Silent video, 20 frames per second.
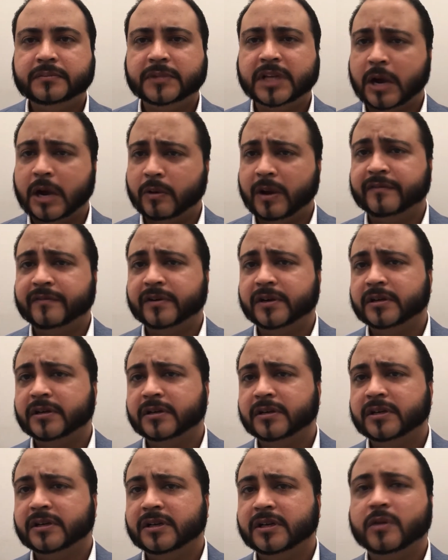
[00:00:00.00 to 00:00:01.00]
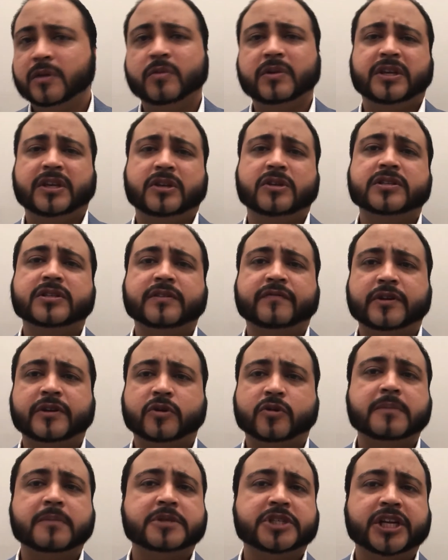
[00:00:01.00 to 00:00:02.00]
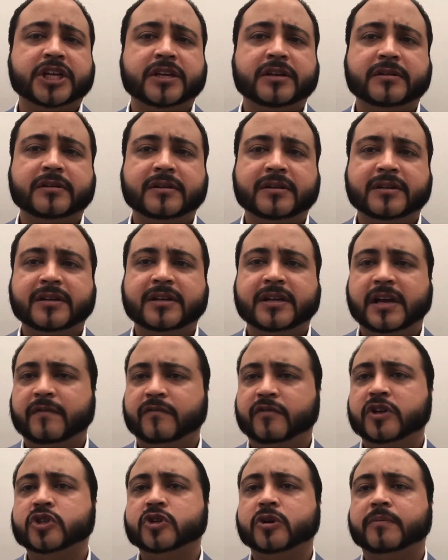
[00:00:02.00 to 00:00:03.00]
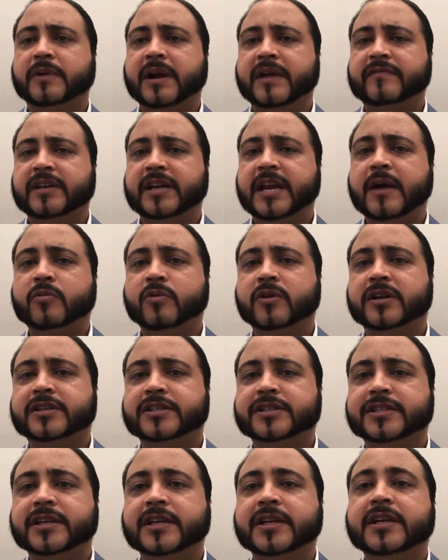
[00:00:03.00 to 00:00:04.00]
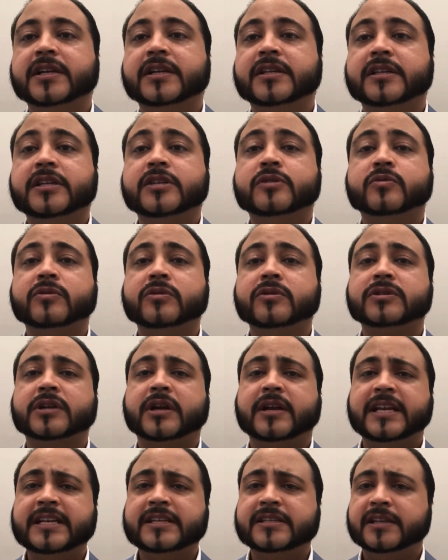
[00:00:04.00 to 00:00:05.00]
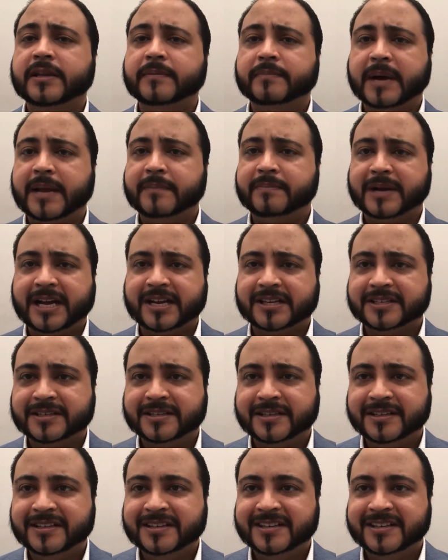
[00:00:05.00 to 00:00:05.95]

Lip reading: However, with the use of encryption and virtual private networks, these rules are easily bypassed.